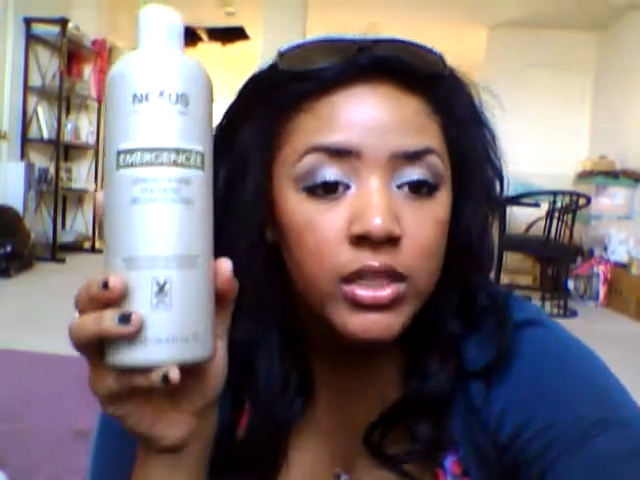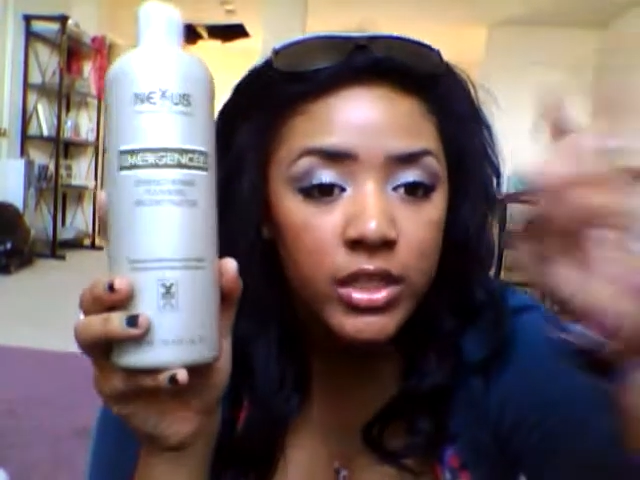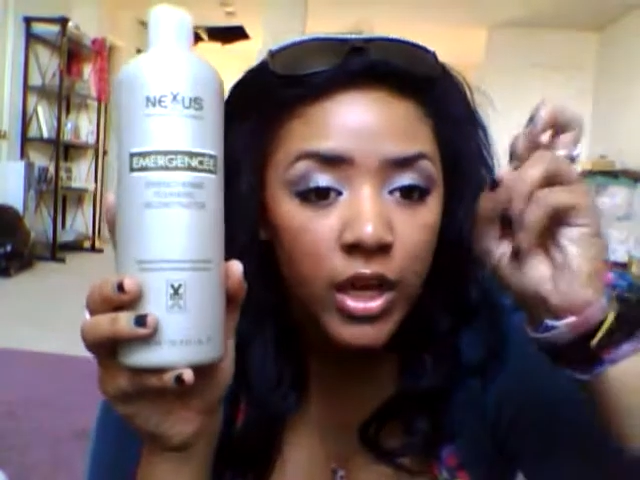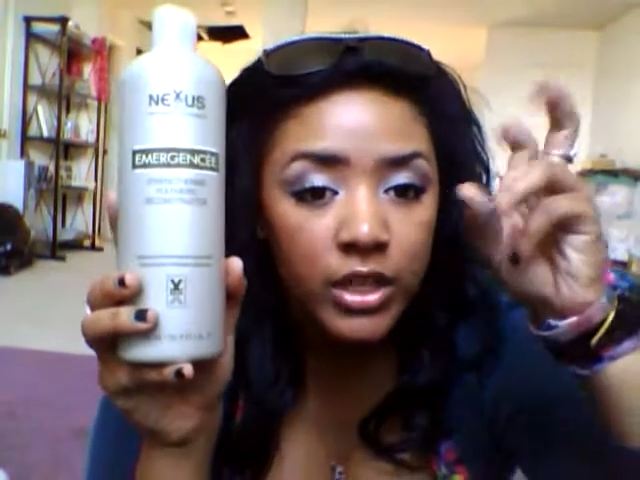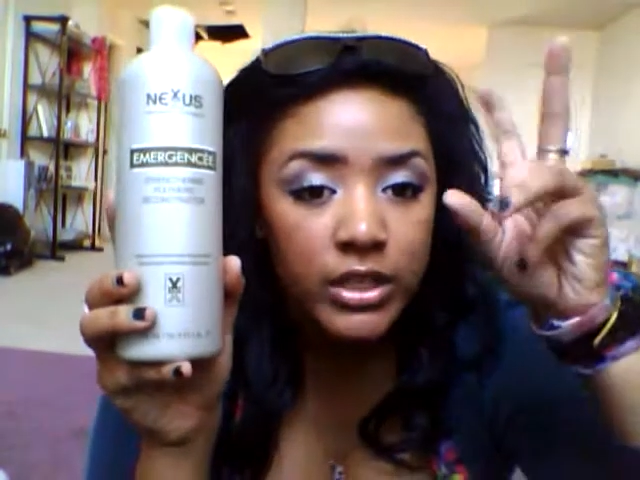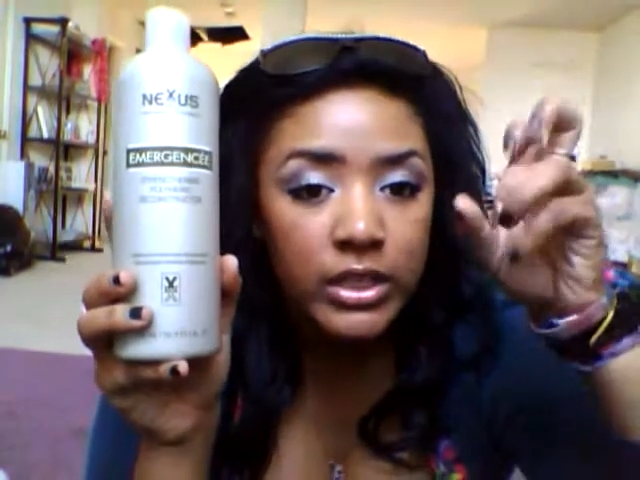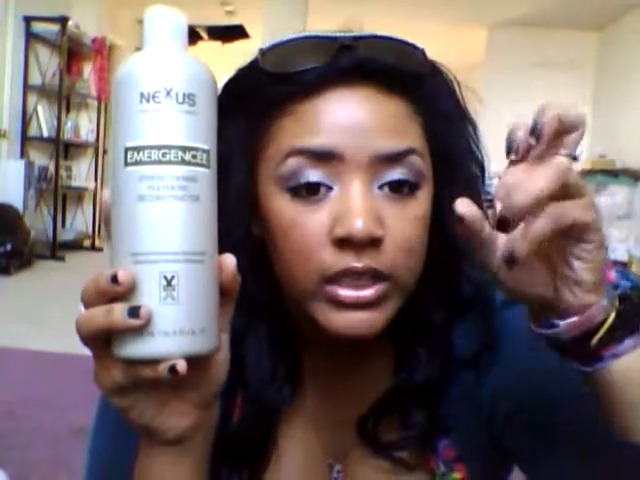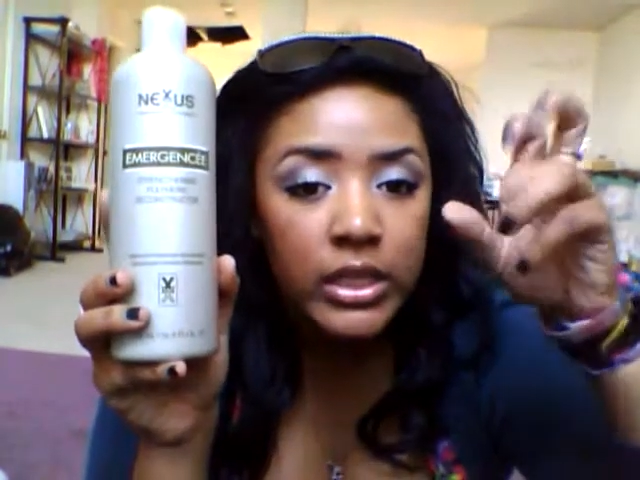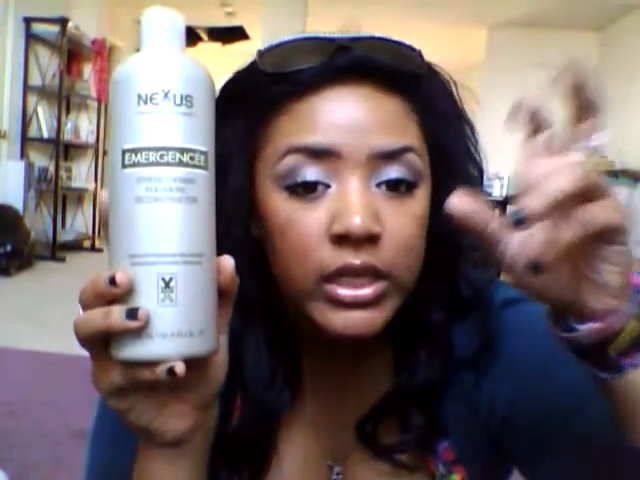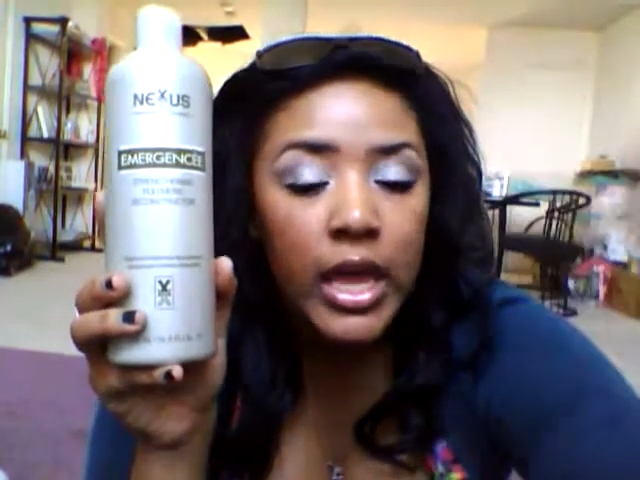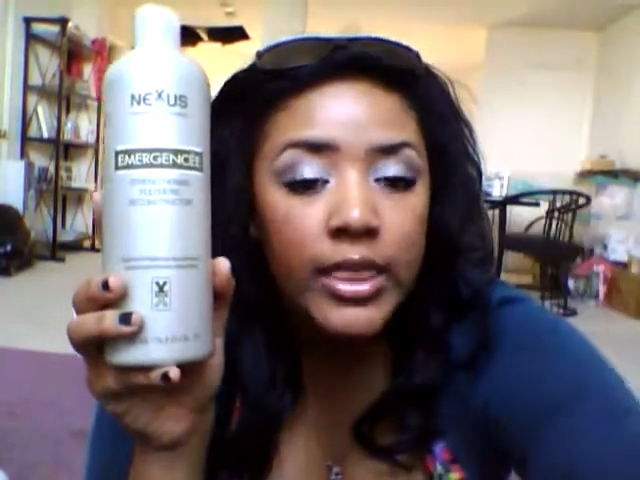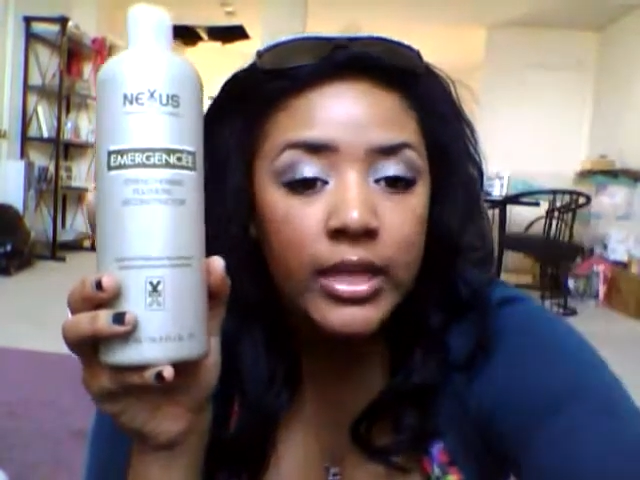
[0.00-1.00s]
DRC,
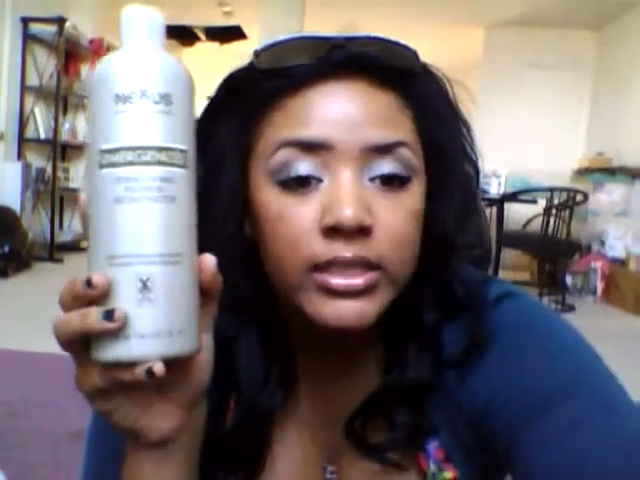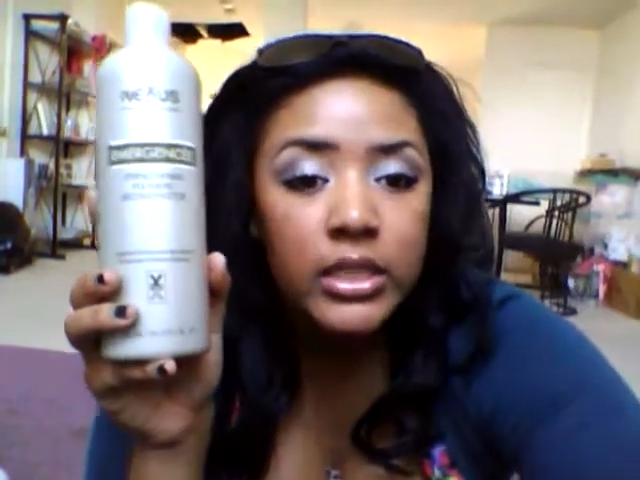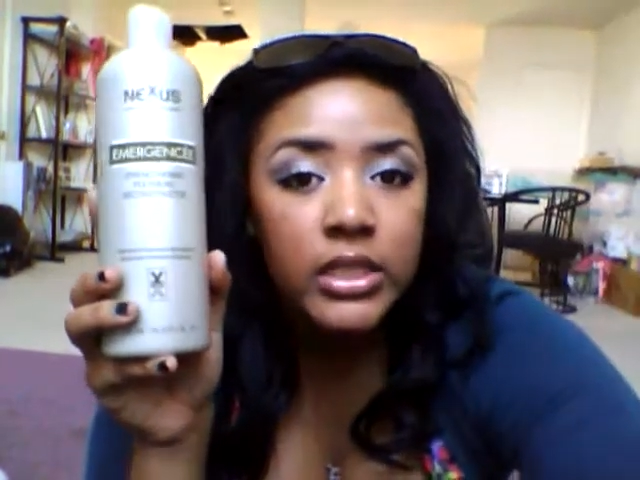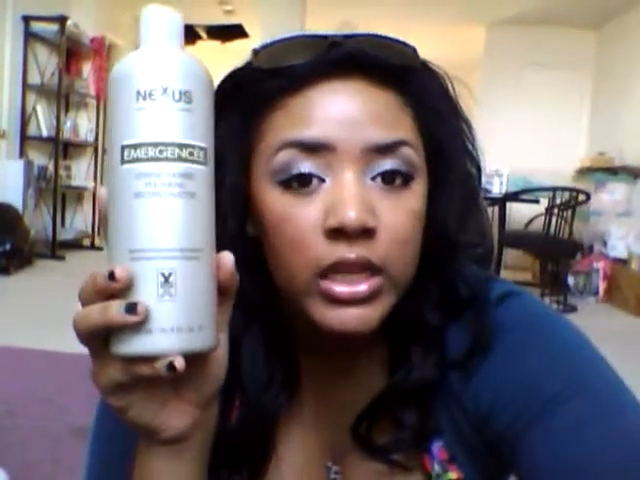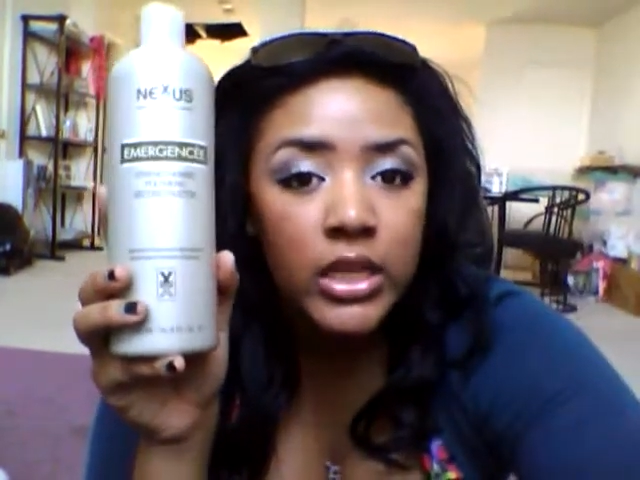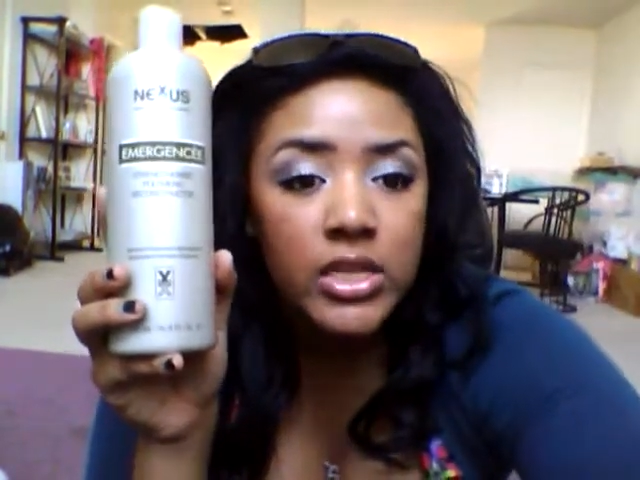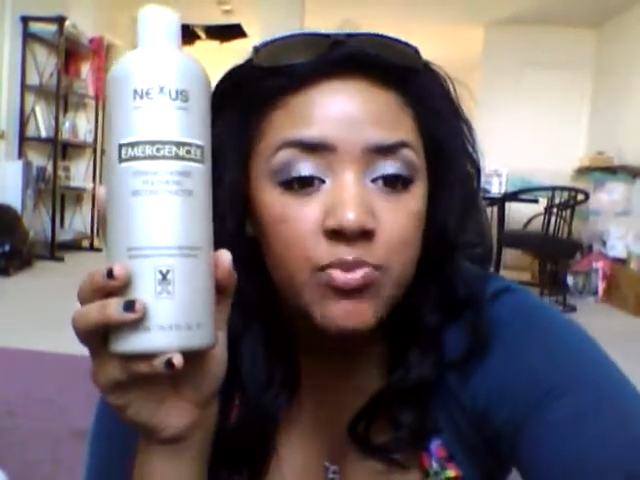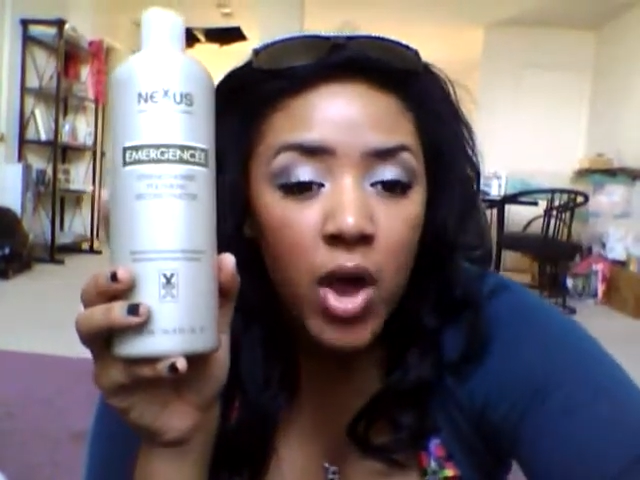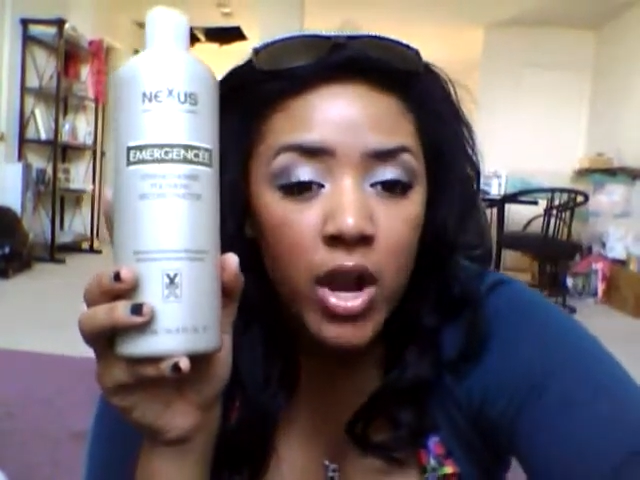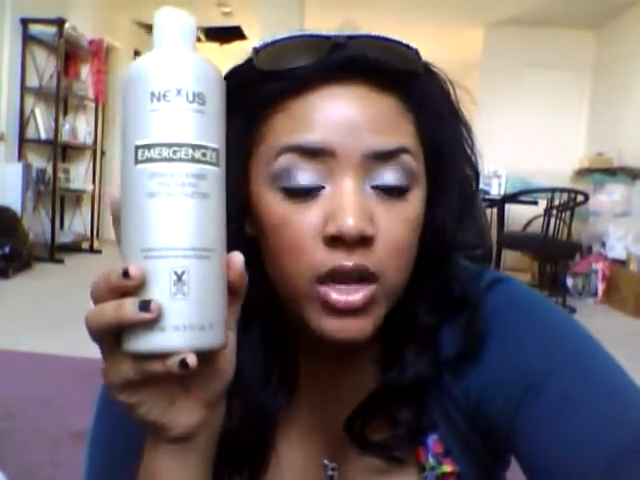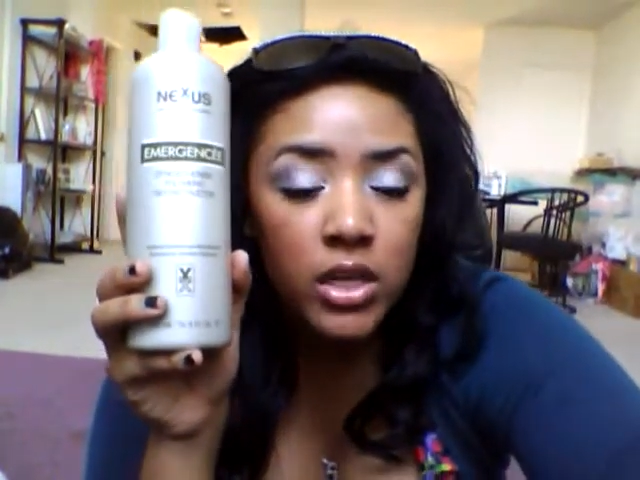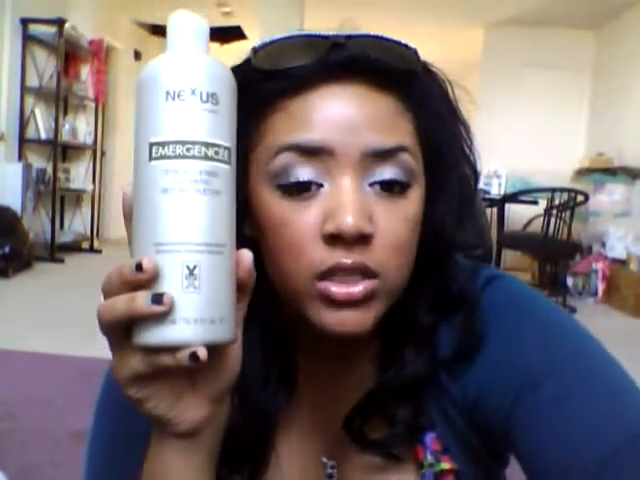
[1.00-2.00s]
and that's a Dudley's
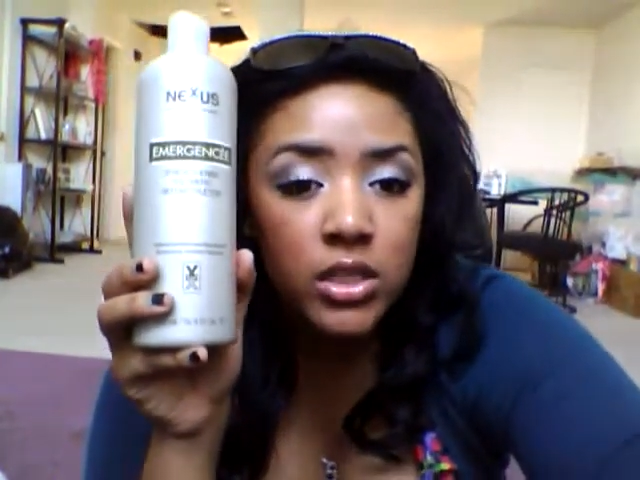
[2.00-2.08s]
product.